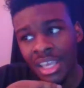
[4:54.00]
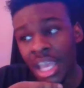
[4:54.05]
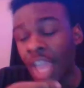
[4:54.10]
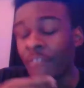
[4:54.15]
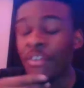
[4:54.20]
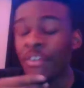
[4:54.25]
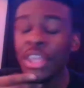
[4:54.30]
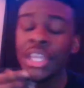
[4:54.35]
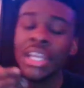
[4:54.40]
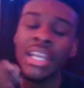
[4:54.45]

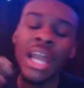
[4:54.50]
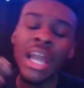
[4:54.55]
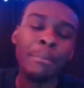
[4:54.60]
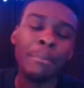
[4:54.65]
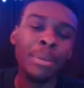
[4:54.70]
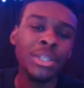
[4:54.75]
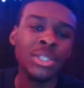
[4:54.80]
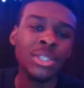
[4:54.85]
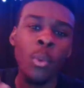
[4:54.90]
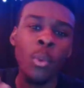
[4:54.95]
If he did
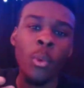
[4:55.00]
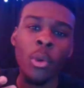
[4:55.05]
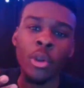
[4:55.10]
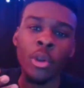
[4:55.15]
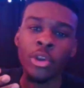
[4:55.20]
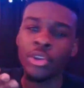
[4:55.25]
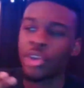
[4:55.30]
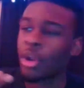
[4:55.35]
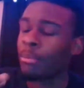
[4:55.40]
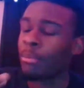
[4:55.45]
not put the
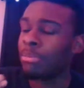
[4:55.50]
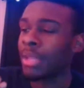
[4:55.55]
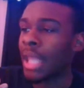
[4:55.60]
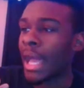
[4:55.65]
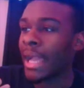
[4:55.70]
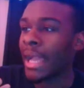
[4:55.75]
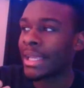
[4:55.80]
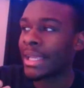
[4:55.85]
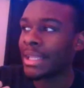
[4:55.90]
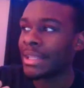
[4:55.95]
word you're
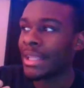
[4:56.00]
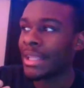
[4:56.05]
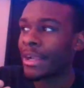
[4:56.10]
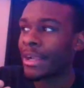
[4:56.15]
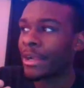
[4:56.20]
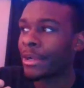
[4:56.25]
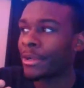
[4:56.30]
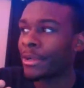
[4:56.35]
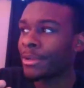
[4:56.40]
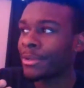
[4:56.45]
black in
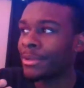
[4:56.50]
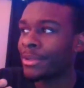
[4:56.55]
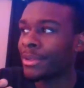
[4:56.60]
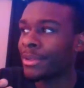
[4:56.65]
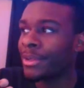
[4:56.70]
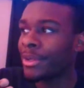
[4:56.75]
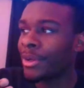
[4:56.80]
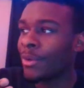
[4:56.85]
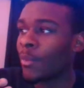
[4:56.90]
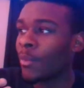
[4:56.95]
there,
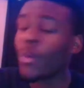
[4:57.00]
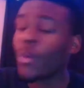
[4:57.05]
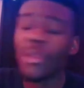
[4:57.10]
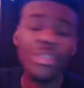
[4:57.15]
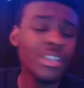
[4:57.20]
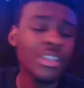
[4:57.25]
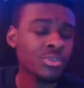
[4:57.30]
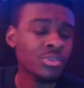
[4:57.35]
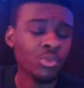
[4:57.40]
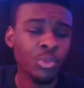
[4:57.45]

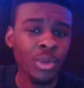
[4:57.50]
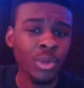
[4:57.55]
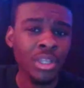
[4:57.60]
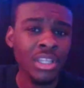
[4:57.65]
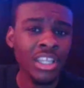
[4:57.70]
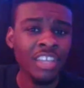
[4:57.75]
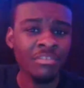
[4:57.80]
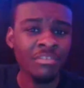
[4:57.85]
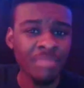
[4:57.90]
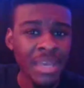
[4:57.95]
would this
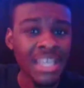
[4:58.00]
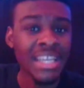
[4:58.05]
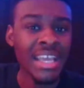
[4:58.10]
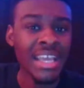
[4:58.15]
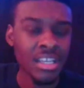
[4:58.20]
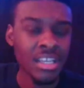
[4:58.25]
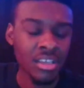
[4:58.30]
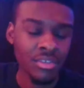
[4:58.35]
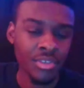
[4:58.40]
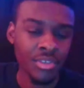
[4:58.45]
really have meant
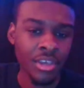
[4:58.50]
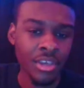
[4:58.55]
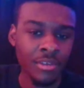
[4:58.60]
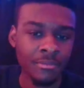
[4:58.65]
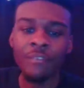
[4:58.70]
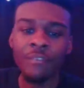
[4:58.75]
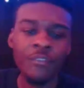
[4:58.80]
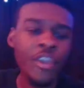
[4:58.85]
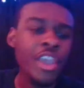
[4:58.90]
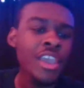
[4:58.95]
anything?
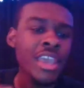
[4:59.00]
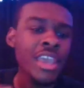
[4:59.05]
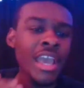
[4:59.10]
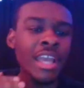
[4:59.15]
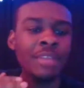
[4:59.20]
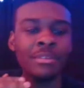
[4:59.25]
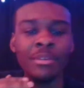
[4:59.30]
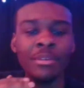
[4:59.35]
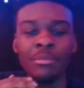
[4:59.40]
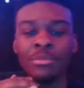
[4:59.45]
If he
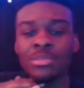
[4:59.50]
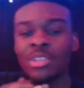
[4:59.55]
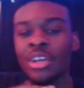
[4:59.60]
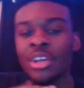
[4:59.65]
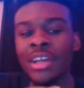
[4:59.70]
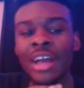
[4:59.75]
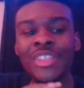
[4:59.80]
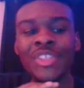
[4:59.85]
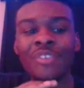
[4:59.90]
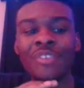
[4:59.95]
had
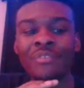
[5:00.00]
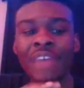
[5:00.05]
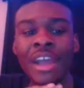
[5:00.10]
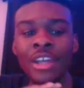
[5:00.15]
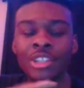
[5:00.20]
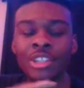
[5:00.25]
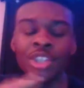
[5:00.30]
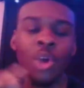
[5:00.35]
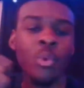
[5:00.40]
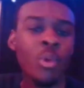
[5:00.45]
took out the
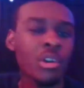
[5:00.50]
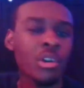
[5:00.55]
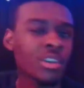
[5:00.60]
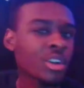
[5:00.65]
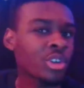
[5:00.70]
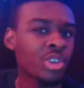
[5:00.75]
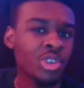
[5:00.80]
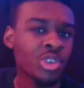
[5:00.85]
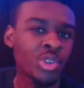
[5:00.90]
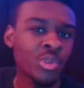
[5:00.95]
fact, no
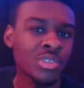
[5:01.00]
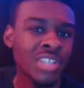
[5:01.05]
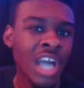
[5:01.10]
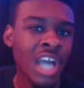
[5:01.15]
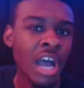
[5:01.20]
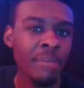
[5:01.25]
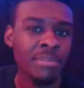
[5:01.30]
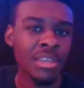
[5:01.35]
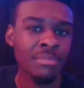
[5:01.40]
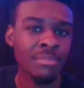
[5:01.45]
wonder all you could do is
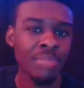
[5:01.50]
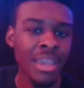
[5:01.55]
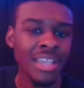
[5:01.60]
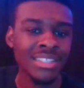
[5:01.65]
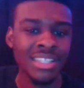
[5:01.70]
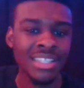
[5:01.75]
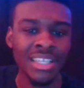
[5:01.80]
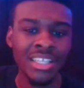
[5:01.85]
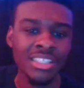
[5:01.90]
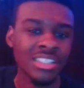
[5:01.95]
copy and
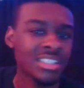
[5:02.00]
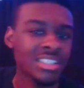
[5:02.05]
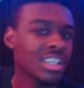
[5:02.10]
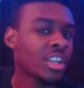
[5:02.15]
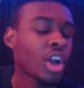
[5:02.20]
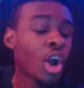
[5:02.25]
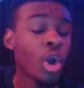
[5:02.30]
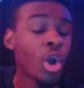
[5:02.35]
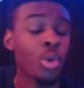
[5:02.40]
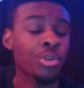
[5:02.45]
paste, and he just
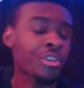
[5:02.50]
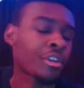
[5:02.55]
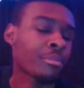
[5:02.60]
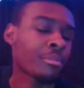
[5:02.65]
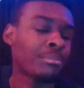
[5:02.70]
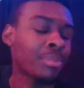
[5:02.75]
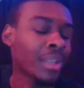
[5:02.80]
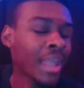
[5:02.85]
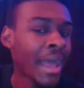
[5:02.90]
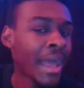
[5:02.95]
said, oh, you're
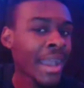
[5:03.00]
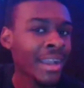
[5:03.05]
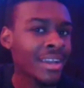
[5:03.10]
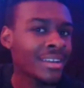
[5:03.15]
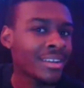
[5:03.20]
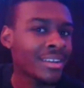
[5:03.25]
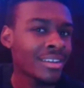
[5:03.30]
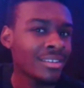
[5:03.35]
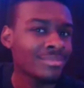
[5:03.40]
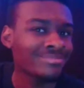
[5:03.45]
black?